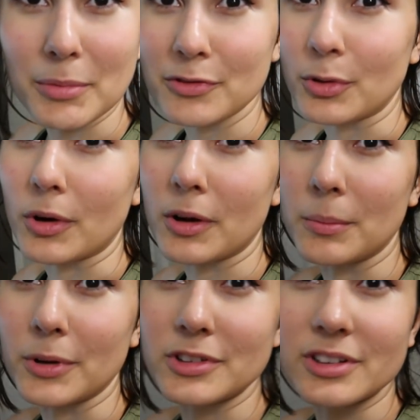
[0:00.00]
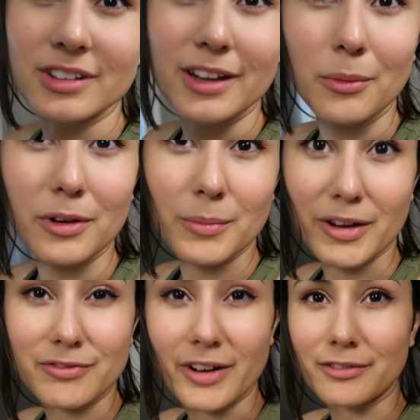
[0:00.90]
before, kombucha is like one of my
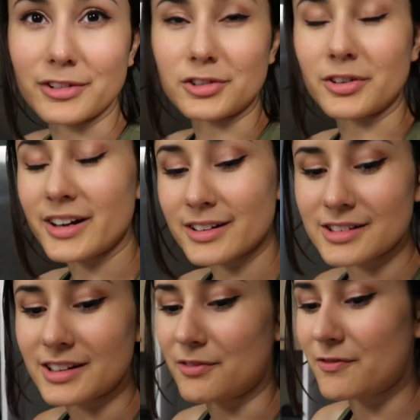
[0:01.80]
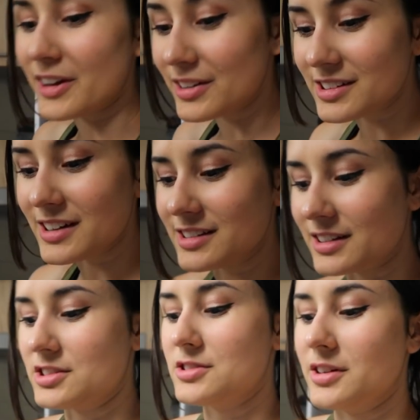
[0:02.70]
favorite treats. It feels like
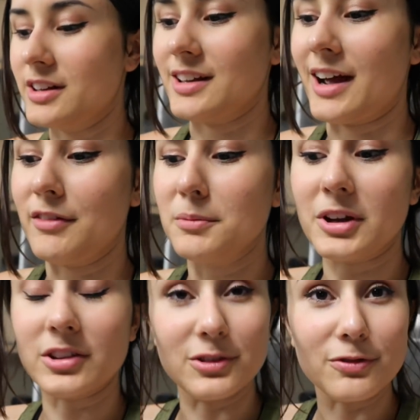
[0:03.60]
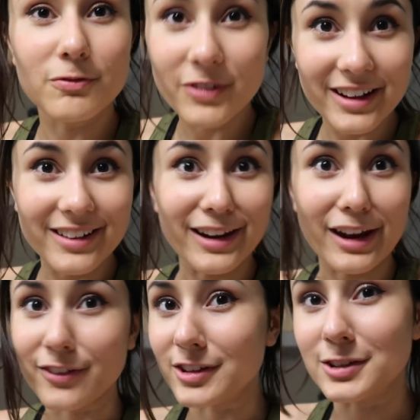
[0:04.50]
such a treat to have it because you feel like
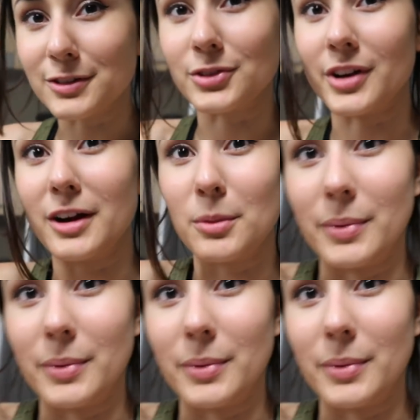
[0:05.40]
you're having soft drink,